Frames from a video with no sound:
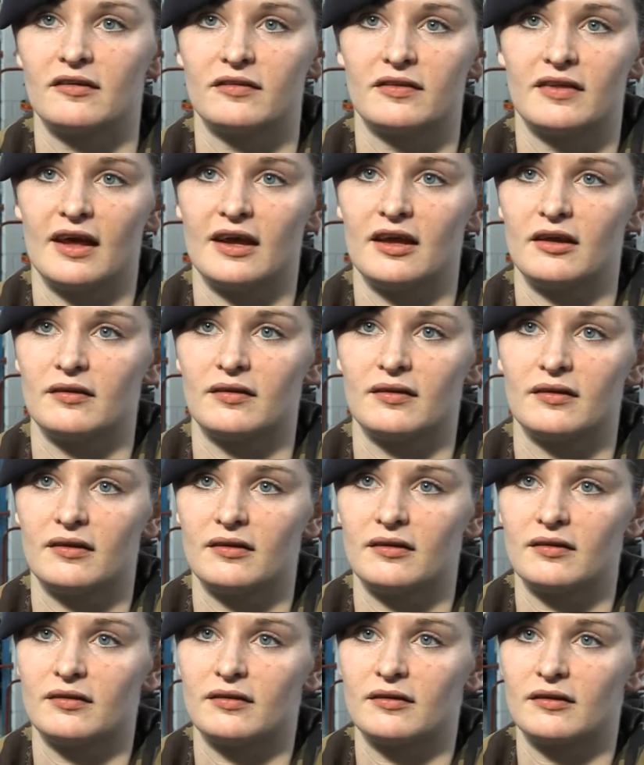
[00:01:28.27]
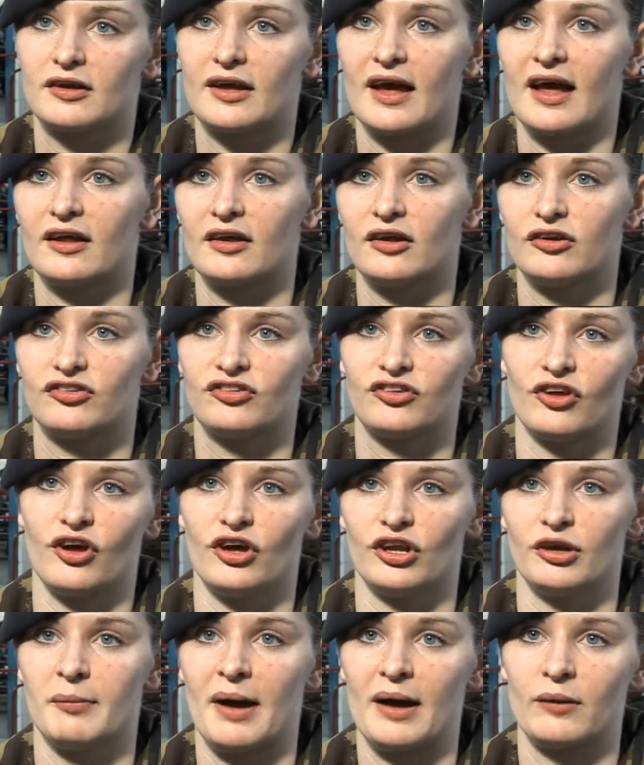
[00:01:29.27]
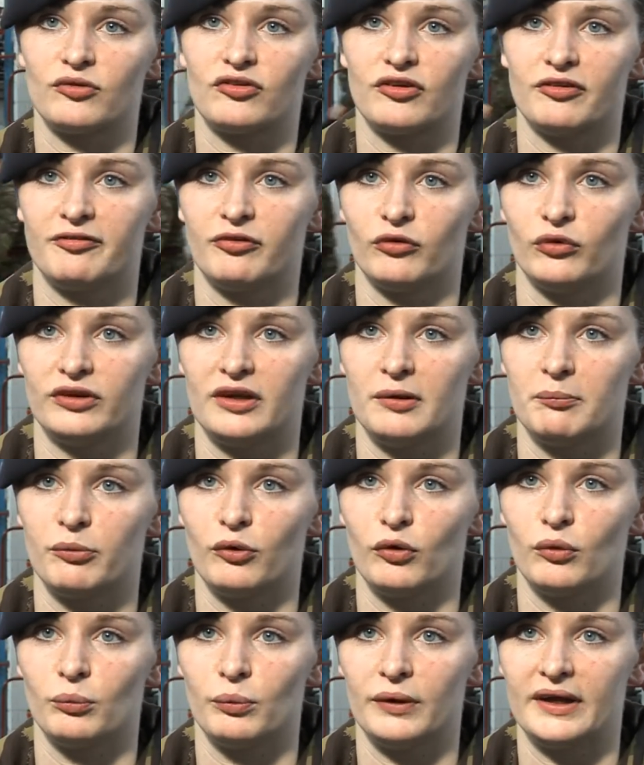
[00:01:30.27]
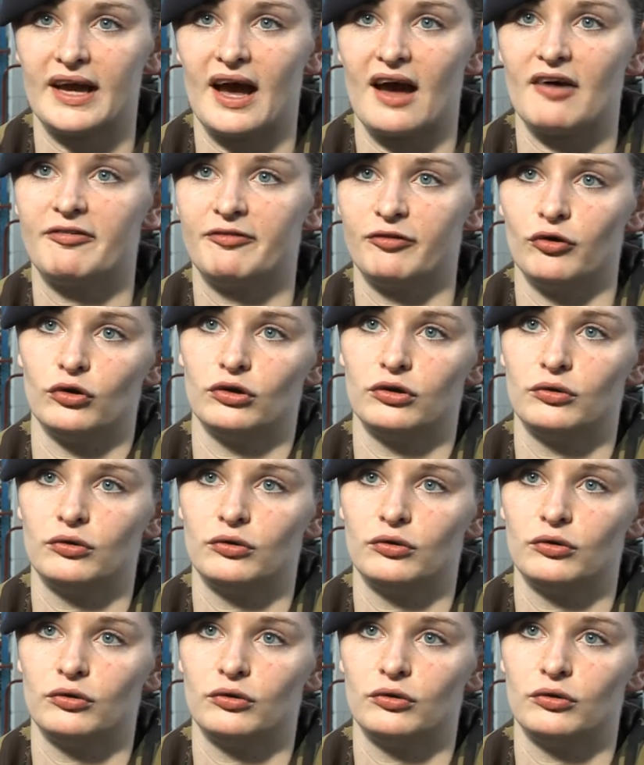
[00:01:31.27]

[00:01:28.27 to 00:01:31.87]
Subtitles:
They get certain amounts of funding, but we get a full